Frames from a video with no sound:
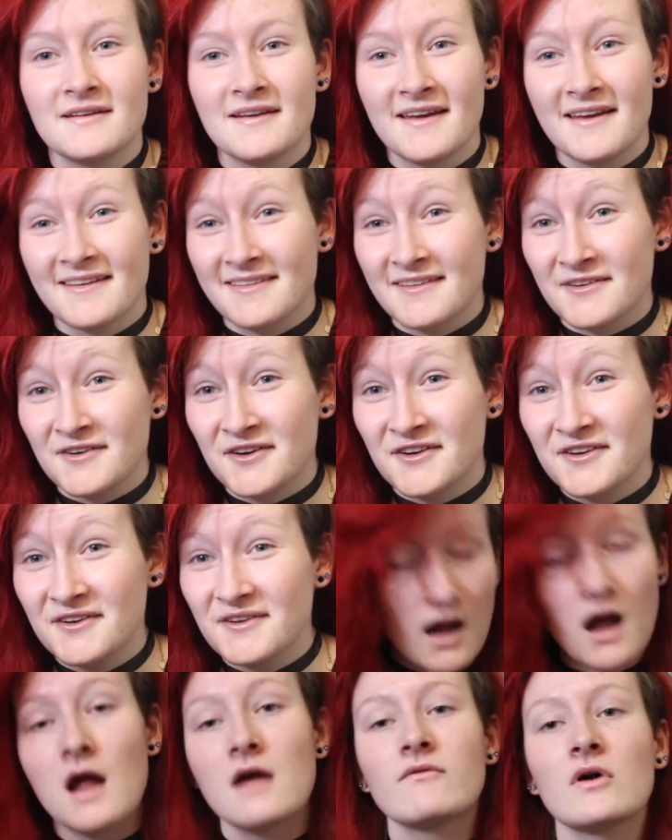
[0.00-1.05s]
And they're
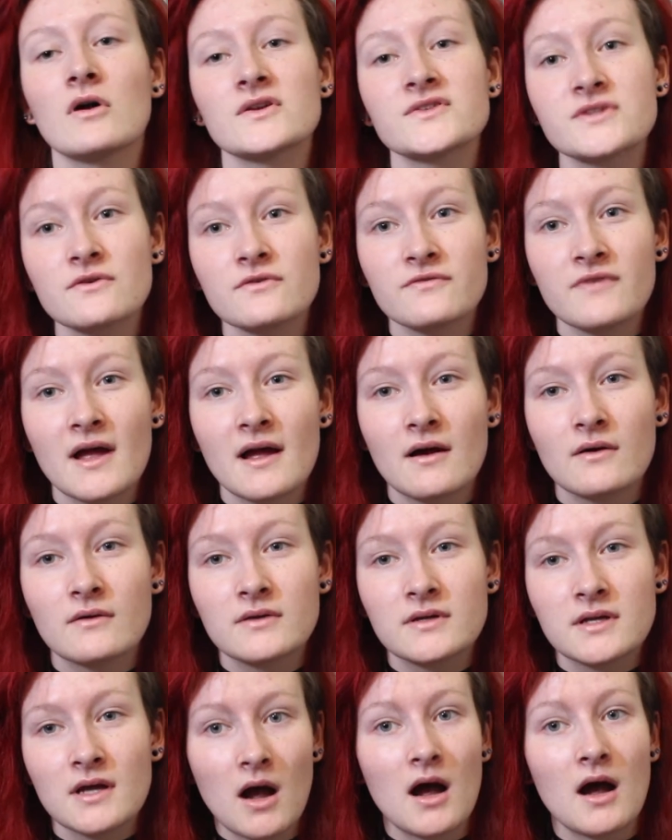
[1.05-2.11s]
cute. I've also
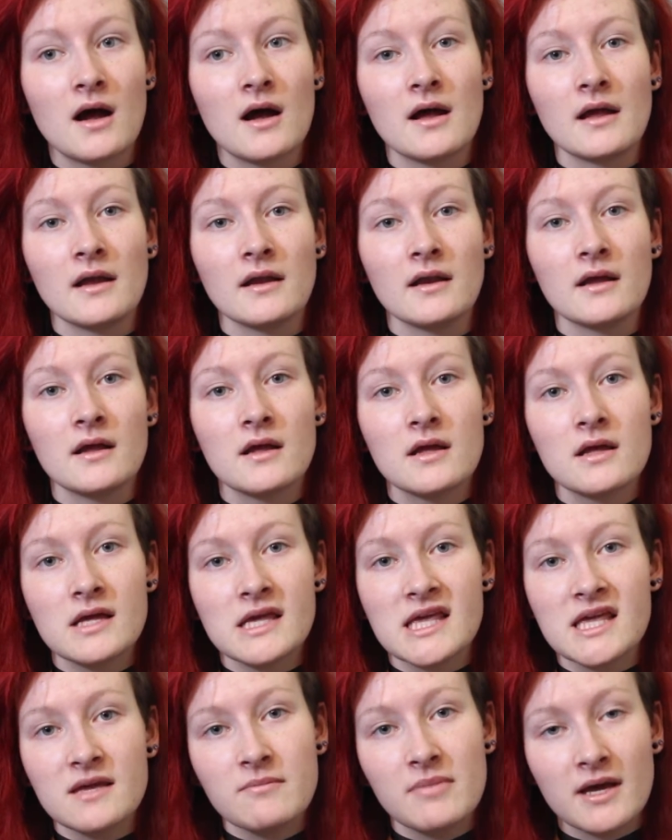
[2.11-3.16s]
found on
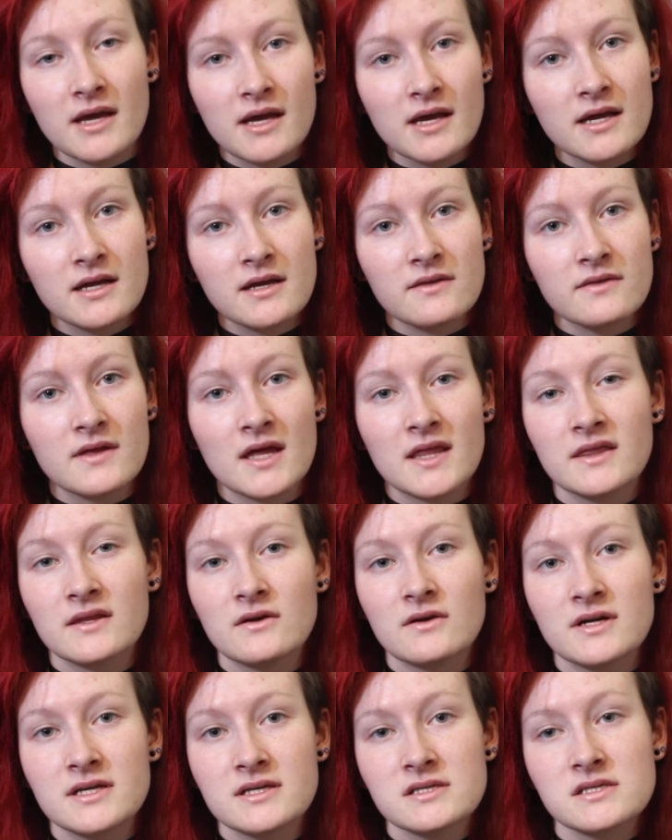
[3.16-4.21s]
eBay that
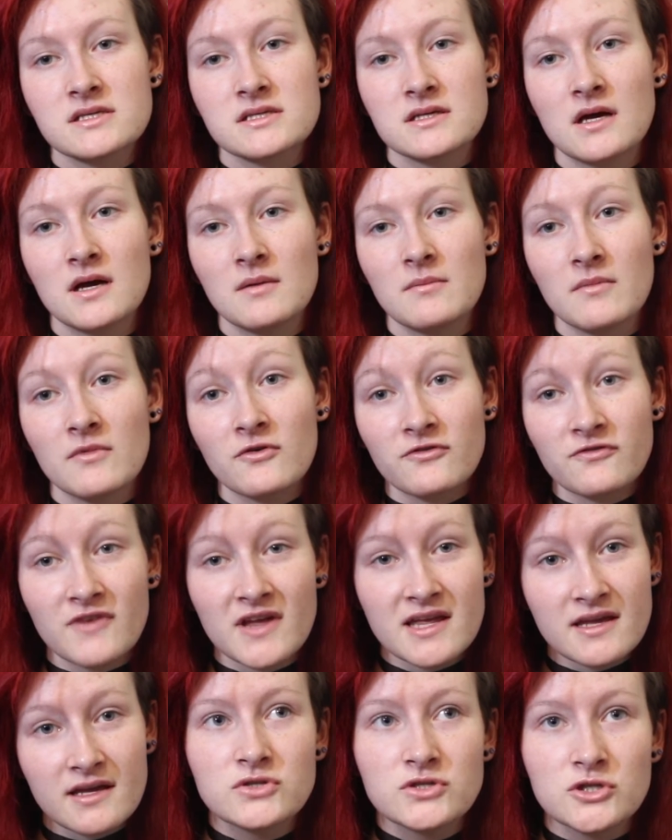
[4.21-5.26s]
there is some
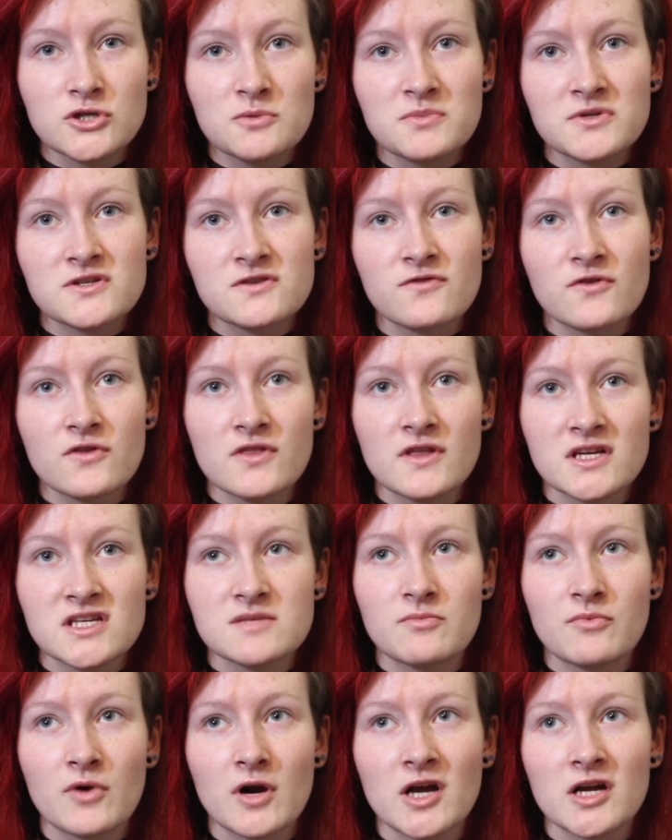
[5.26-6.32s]
fake dupes for this
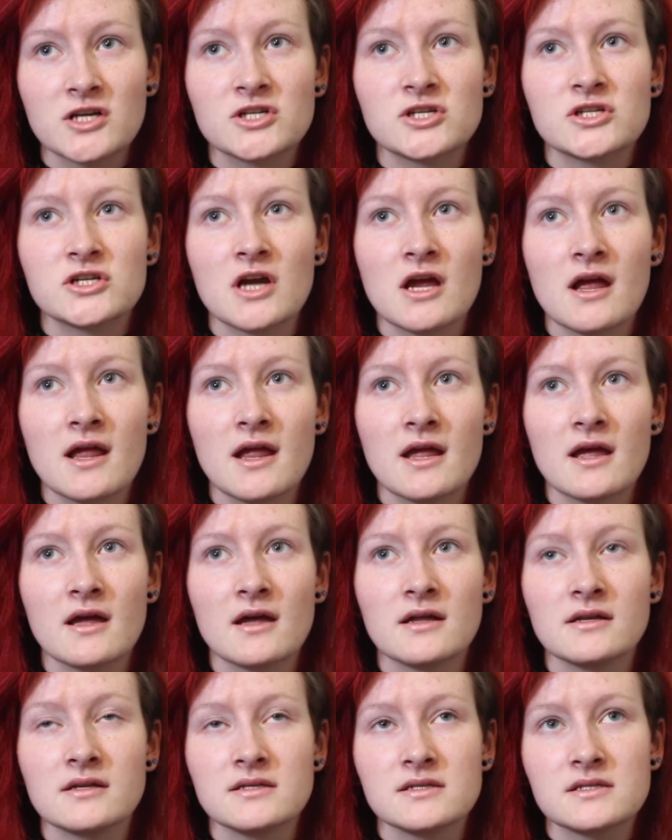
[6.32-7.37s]
brush
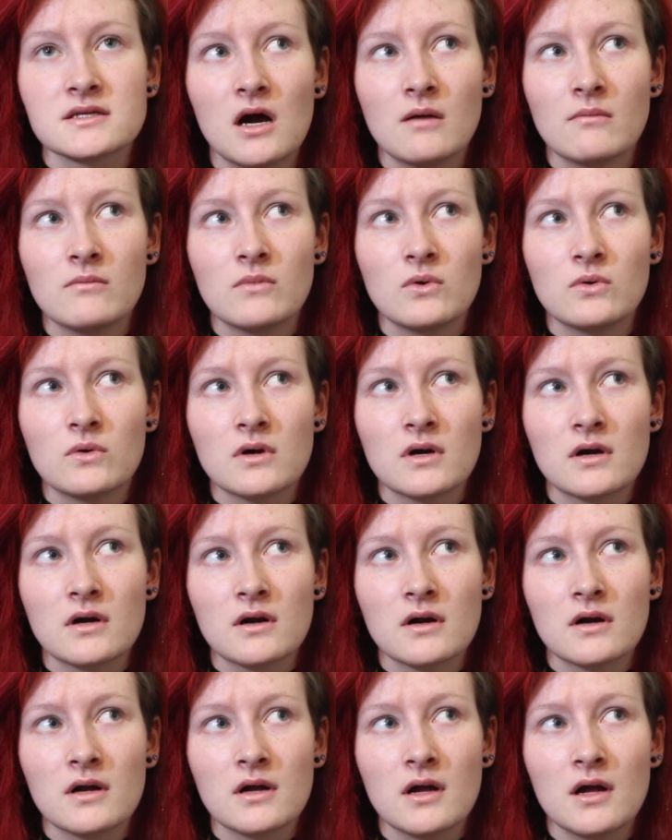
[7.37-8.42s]
and a
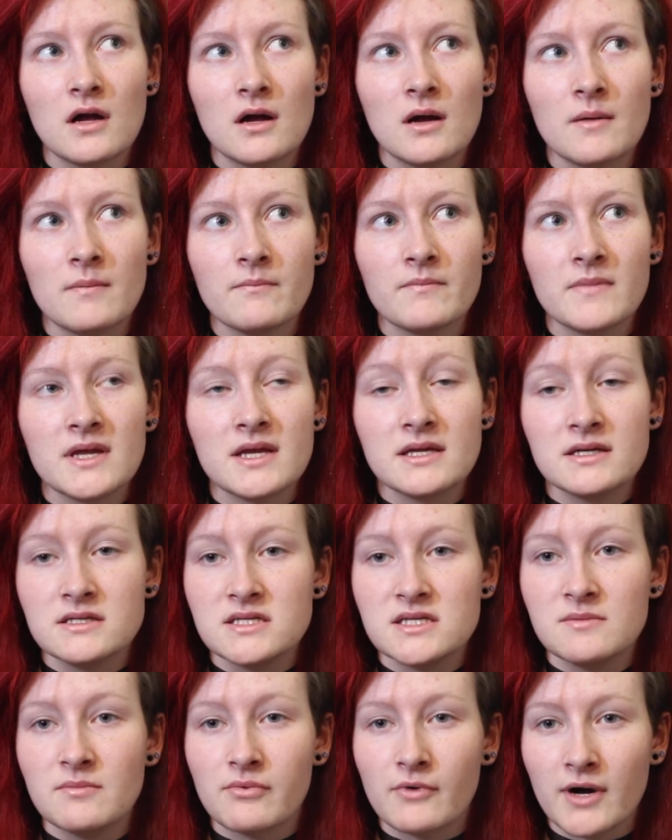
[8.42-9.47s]
more
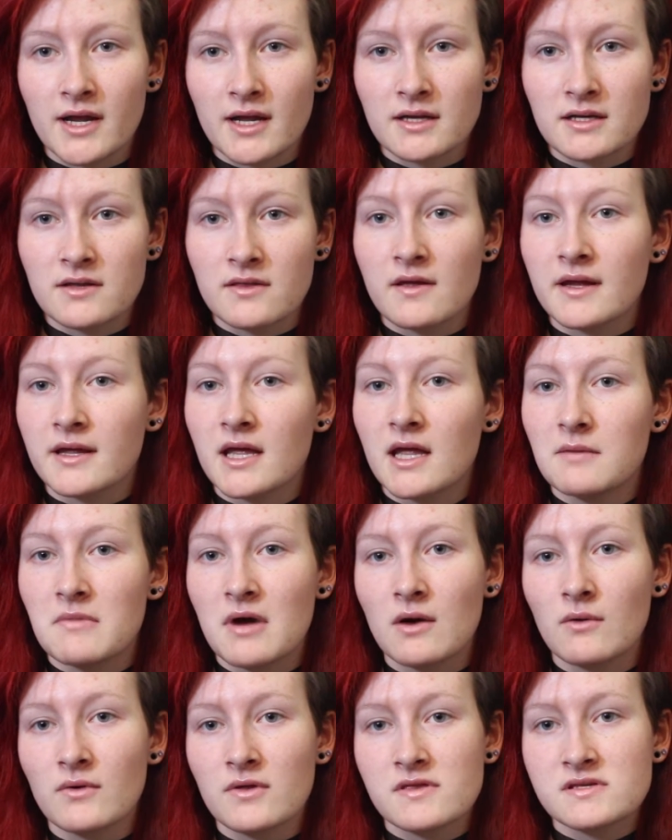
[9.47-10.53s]
indie brand that came
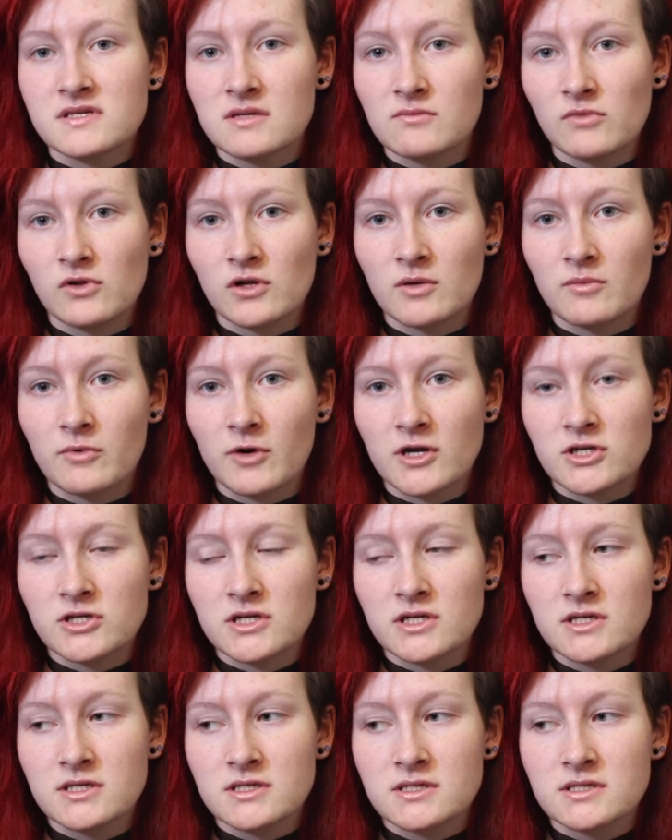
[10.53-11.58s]
out with similar
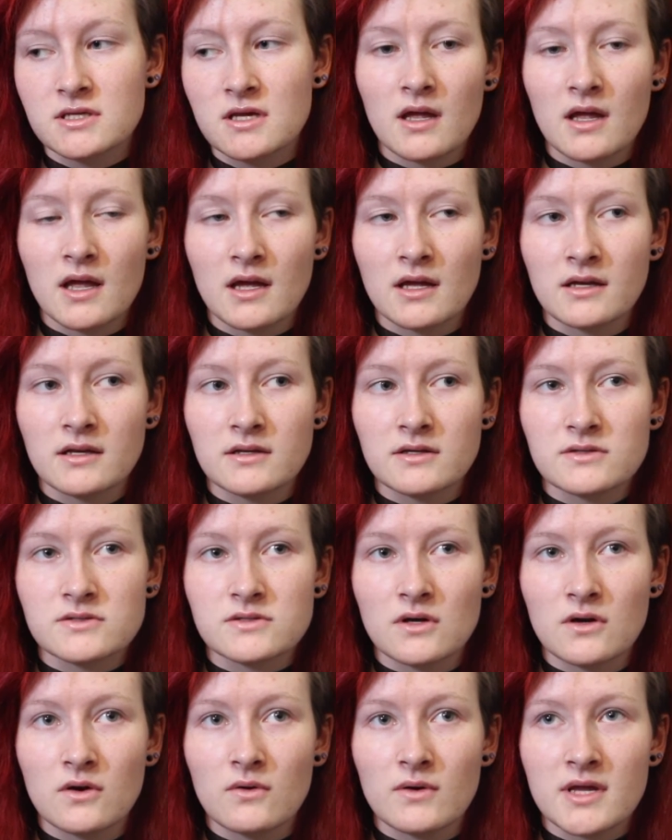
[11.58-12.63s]
brushes, and
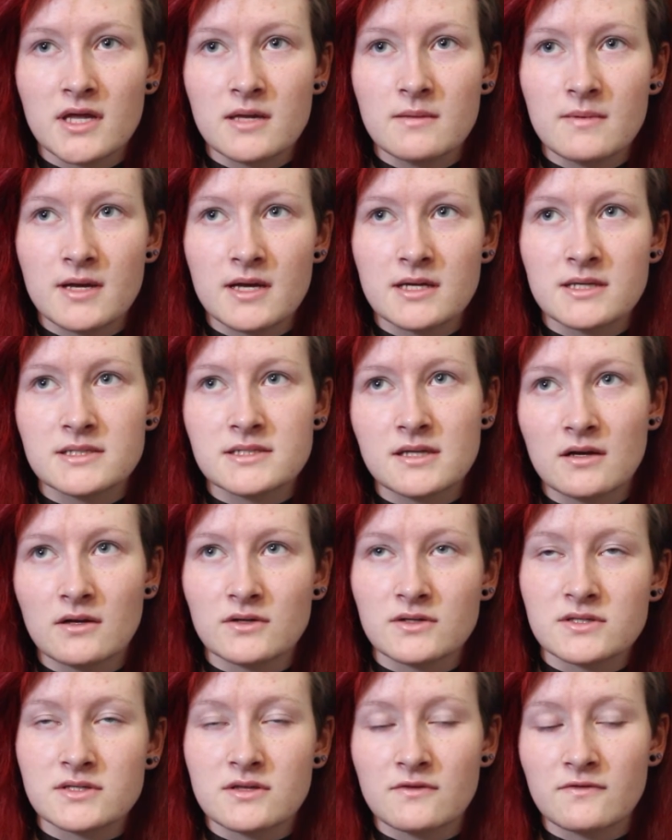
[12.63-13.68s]
so eBay
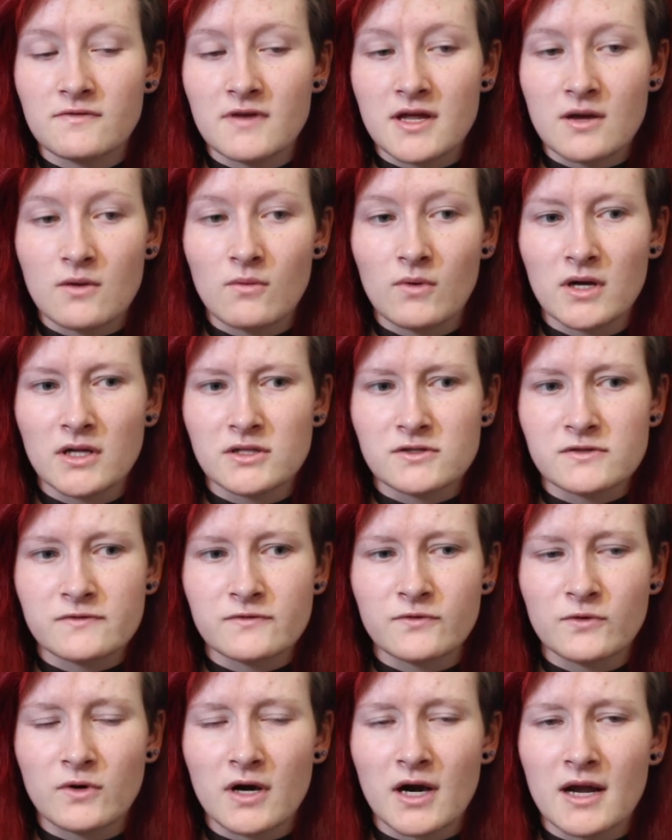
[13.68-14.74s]
sells the fake ones
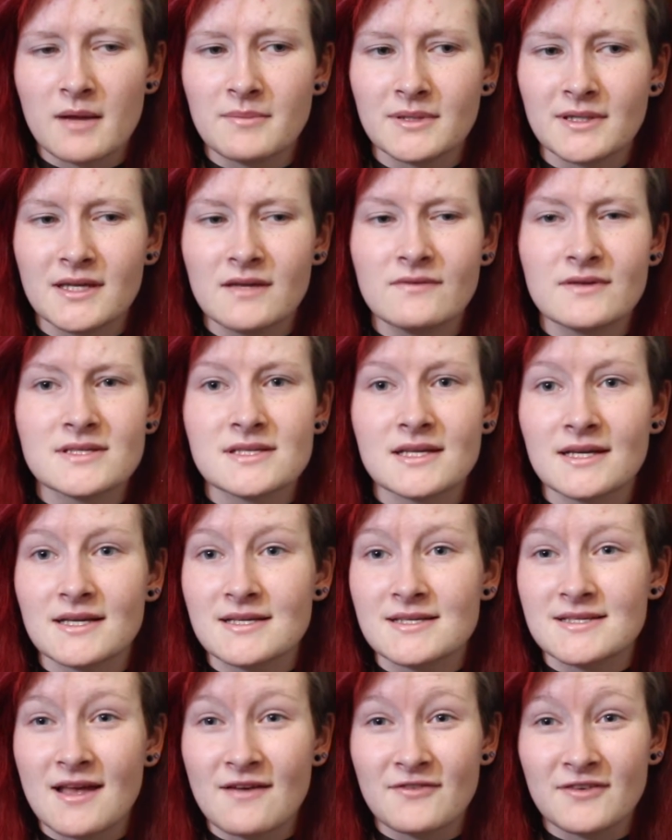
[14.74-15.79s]
for, I believe it's like
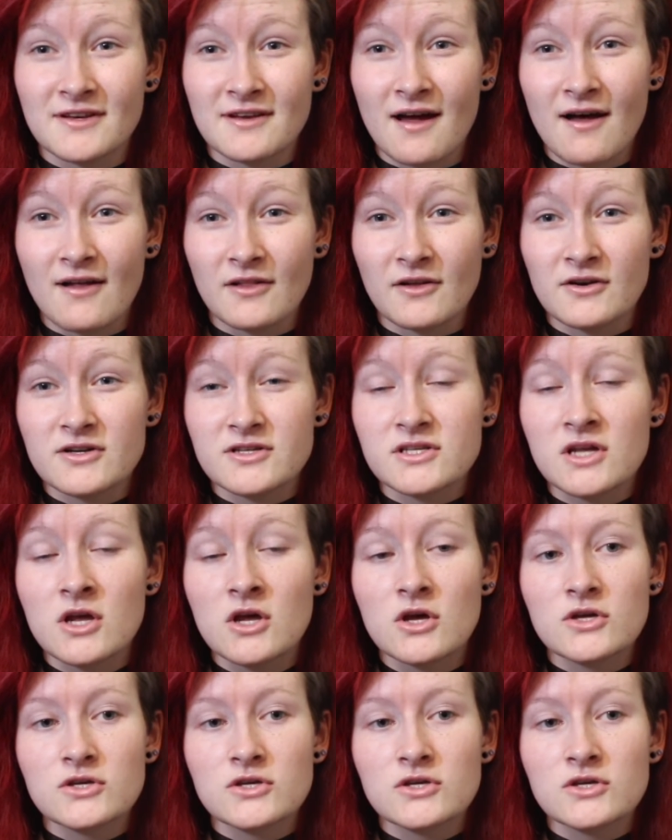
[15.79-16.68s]
$7.